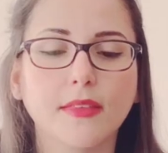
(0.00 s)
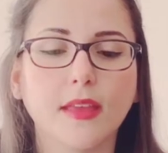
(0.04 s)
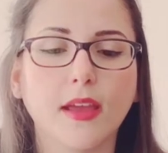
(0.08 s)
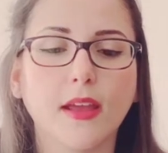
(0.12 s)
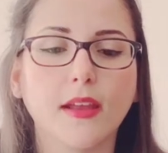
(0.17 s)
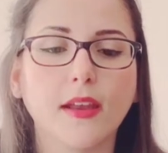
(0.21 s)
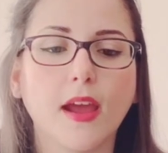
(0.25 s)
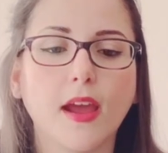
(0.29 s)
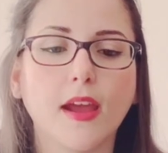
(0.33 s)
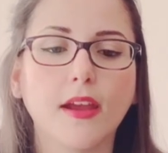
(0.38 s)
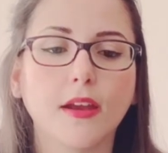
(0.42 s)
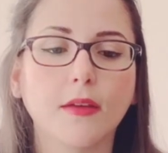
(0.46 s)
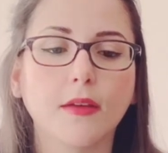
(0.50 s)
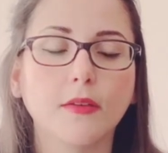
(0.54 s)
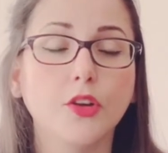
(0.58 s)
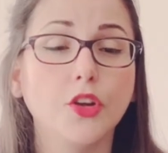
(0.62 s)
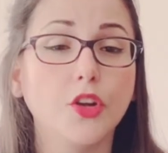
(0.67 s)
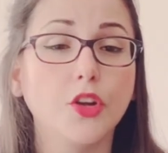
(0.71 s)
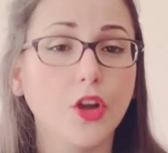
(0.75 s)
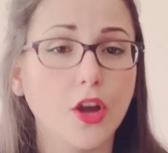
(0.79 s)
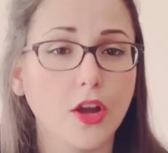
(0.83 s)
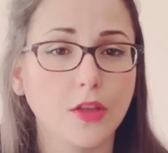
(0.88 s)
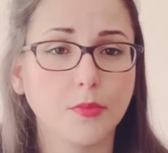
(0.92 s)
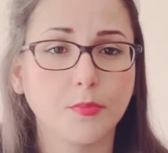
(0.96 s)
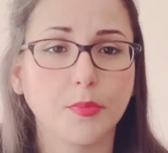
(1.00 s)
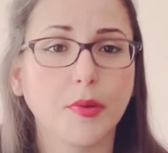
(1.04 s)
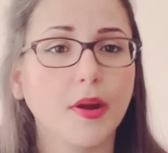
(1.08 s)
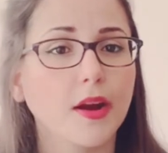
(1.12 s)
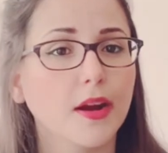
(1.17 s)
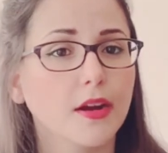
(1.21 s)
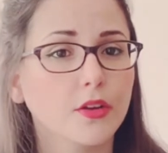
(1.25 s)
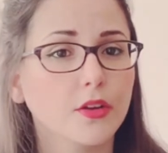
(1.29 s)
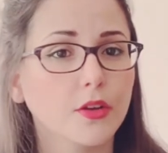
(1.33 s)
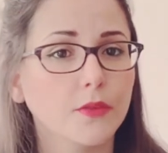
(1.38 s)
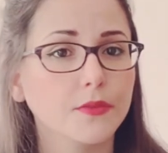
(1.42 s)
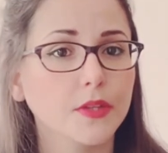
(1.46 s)
that are not
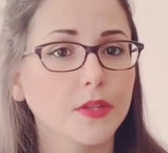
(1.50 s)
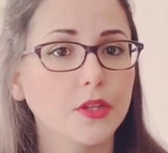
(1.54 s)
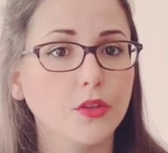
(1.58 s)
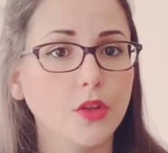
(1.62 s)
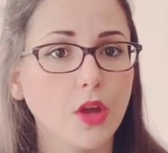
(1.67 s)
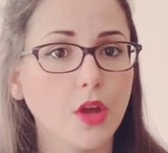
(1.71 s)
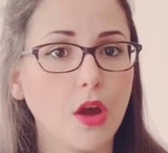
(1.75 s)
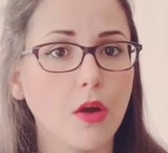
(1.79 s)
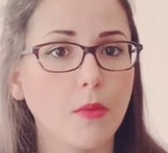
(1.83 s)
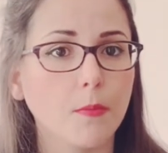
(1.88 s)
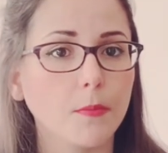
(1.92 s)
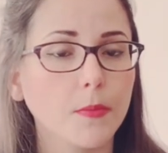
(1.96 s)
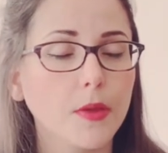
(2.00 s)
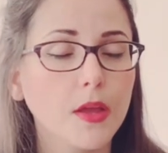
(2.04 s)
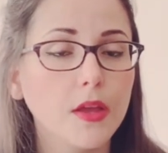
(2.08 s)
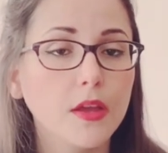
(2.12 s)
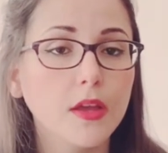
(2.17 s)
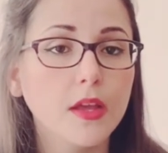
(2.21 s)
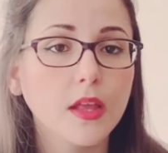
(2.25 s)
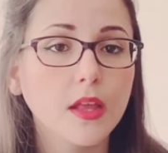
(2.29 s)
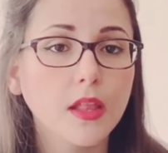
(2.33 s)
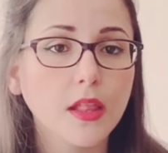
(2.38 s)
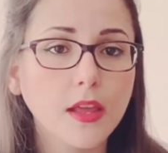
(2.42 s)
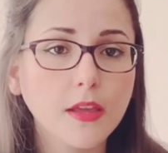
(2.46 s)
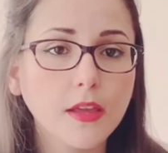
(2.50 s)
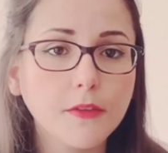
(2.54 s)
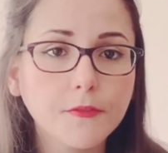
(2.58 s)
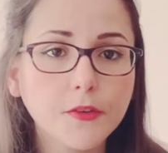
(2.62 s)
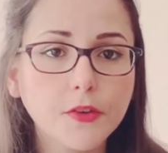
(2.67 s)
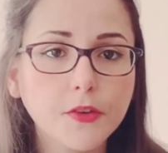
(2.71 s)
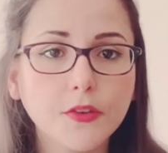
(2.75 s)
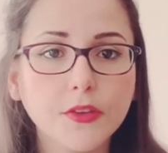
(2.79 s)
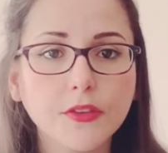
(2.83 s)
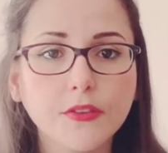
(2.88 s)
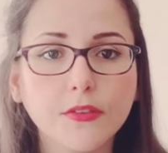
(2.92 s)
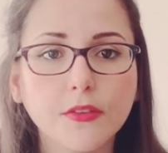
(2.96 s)
part of the DOM, like
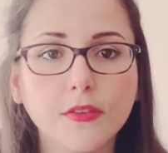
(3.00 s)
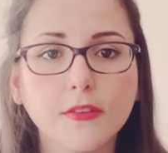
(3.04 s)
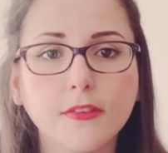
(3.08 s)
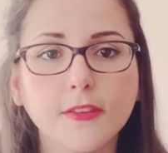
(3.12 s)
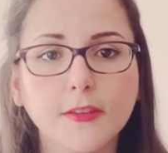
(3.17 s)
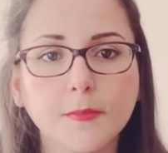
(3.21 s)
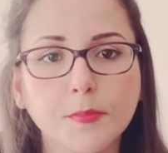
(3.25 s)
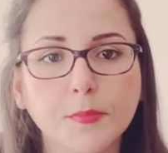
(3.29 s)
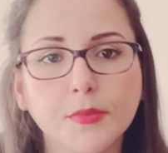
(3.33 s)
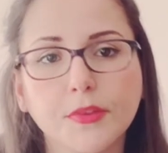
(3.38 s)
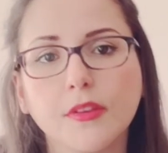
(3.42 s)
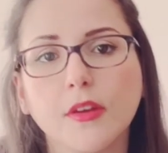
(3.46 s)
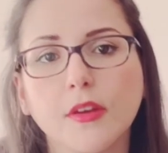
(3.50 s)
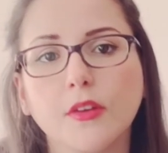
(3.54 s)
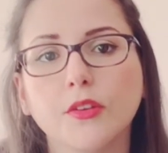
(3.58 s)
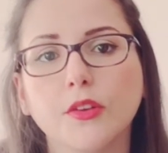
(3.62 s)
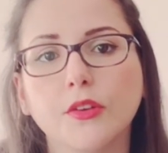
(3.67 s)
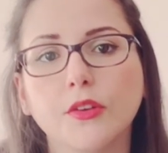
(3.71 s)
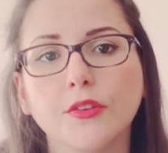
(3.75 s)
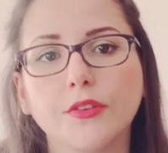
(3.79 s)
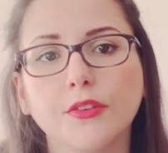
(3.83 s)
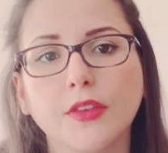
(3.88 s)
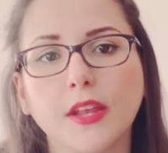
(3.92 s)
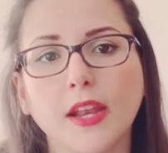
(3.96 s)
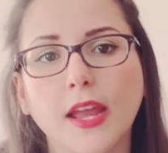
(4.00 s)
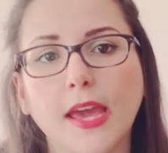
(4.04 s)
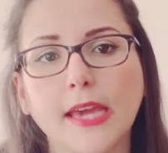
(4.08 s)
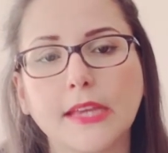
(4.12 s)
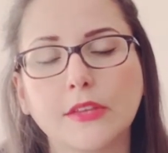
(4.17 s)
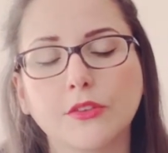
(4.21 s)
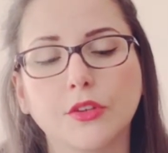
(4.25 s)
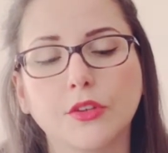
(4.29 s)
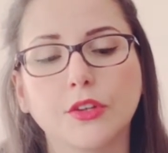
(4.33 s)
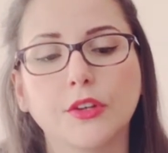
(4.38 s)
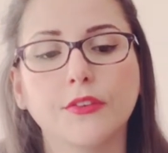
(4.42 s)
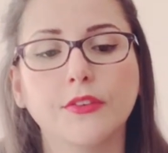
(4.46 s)
for instance the pseudo
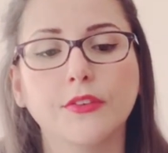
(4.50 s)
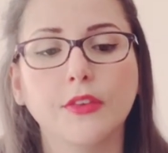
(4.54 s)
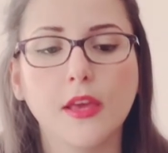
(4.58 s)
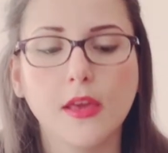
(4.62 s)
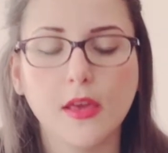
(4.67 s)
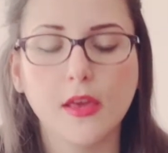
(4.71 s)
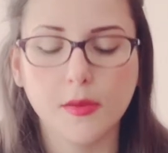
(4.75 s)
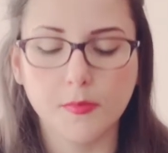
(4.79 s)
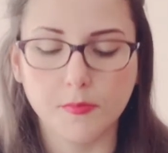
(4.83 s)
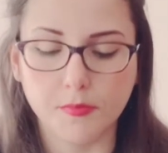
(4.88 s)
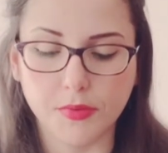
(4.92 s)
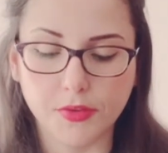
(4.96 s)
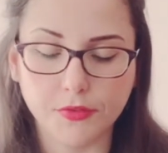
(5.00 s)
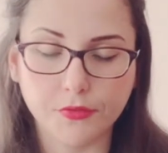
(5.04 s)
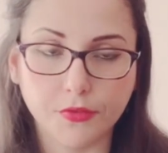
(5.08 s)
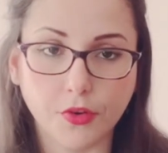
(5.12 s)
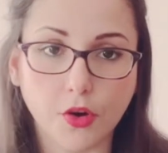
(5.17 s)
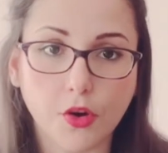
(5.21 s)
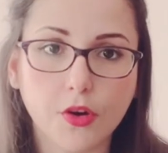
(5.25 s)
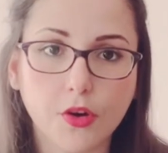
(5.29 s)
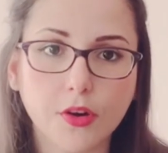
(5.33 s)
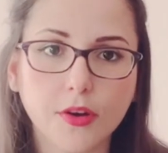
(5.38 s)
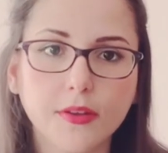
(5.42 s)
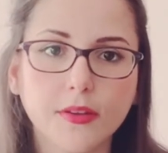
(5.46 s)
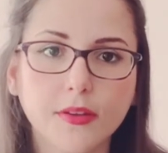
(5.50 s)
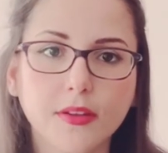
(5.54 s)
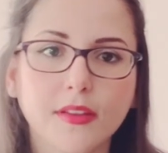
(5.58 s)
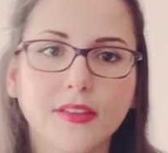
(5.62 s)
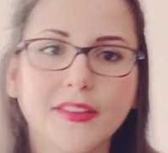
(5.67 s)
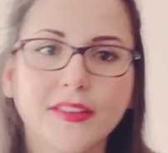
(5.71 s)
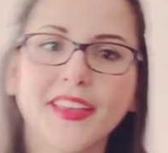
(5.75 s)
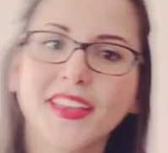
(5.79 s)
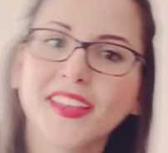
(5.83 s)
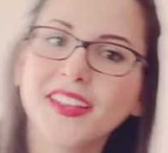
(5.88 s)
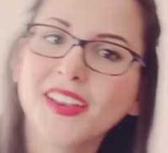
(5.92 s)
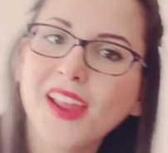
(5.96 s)
selectors before
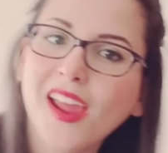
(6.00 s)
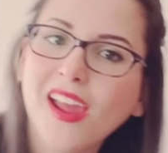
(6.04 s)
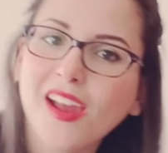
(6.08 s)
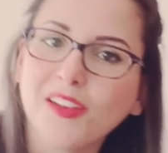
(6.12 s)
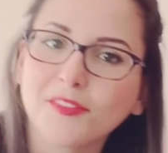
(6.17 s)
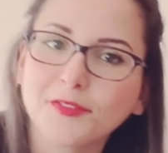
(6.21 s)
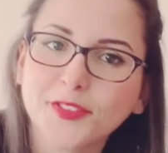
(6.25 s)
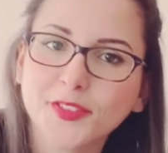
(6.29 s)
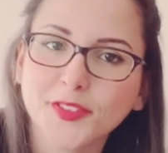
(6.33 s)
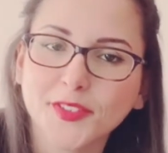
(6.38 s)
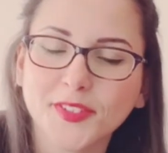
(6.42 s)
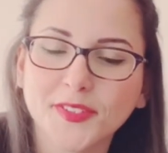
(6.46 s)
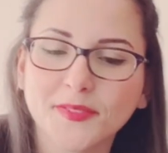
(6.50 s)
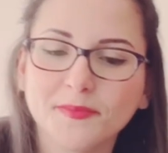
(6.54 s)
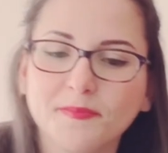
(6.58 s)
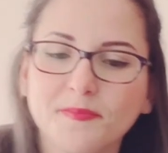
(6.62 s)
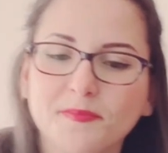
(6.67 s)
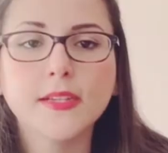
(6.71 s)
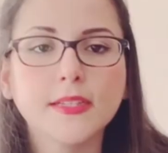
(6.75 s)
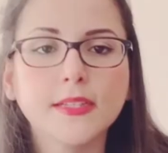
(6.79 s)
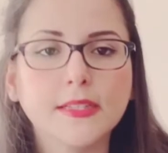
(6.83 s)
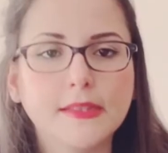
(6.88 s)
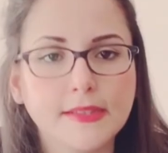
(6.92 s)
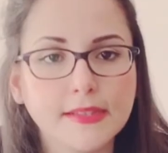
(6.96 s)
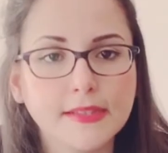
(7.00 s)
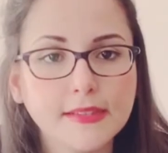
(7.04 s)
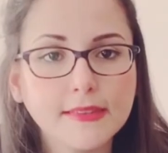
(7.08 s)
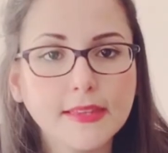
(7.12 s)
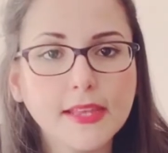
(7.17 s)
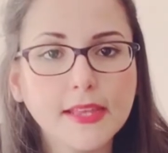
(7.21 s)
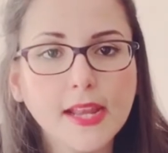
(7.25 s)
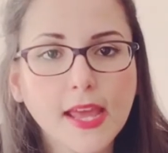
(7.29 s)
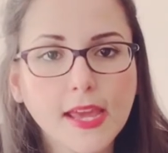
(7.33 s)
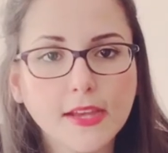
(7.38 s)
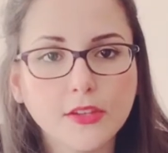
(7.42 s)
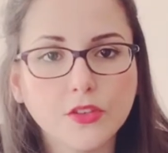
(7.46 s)
and after. These
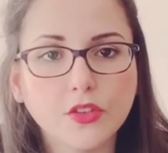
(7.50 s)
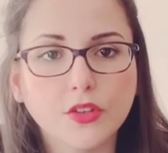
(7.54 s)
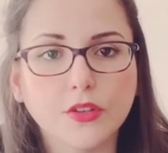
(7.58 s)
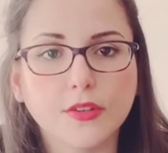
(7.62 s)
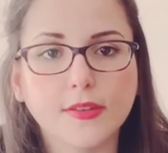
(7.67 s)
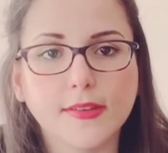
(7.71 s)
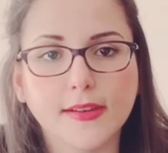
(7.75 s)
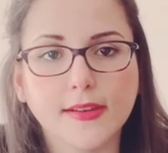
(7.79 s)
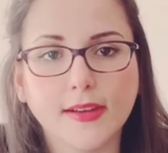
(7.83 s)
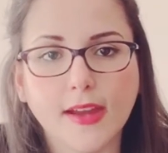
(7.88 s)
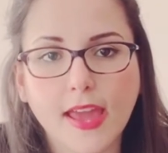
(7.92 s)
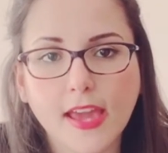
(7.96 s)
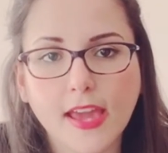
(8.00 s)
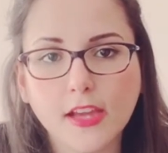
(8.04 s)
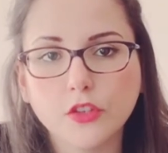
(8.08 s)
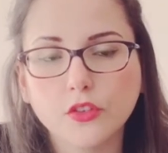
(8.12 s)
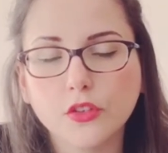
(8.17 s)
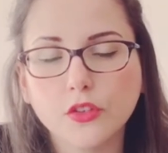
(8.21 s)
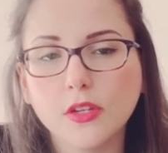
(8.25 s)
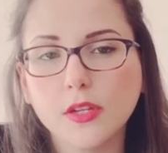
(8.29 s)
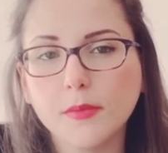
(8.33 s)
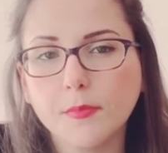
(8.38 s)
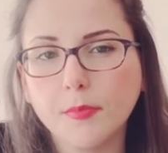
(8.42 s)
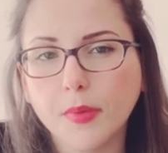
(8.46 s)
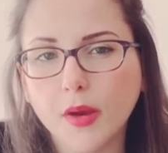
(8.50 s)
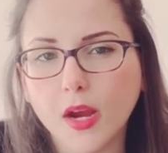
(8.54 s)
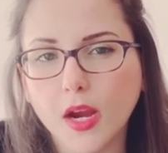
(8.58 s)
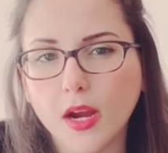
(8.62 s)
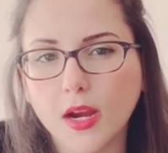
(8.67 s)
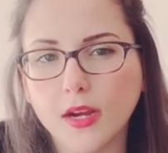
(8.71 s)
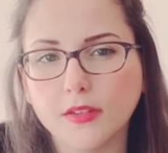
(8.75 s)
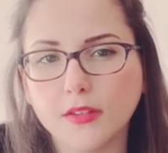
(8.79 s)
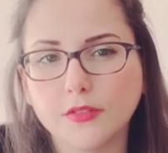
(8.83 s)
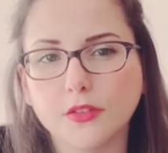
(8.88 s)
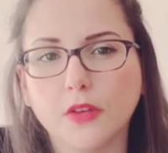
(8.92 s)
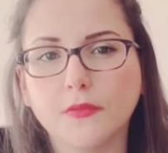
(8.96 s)
selectors are actually
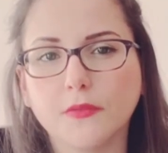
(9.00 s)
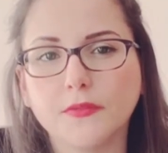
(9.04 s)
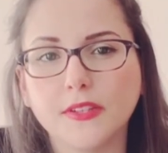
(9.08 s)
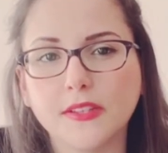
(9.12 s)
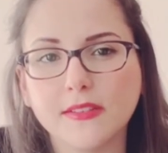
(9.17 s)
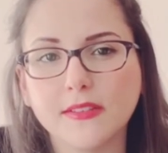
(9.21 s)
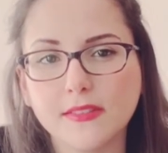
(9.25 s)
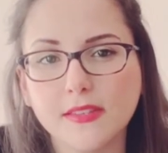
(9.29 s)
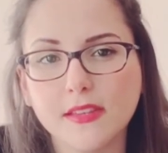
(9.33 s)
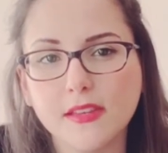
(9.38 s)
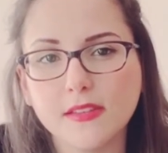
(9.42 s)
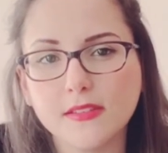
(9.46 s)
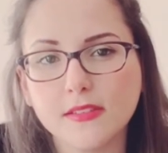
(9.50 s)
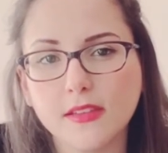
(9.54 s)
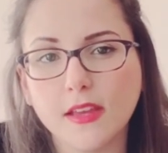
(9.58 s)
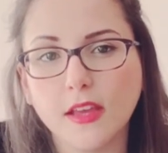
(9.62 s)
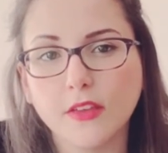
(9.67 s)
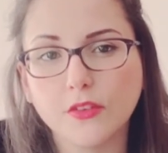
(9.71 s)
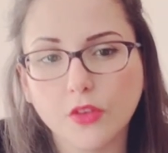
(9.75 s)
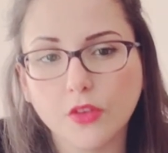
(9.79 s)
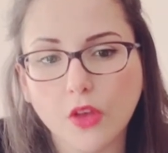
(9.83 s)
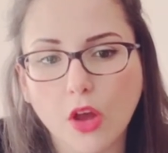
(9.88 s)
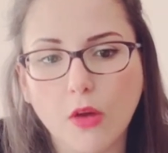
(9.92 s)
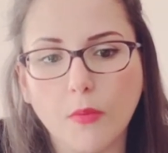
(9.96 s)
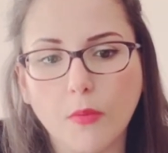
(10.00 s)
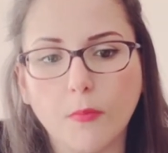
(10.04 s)
part of the CSS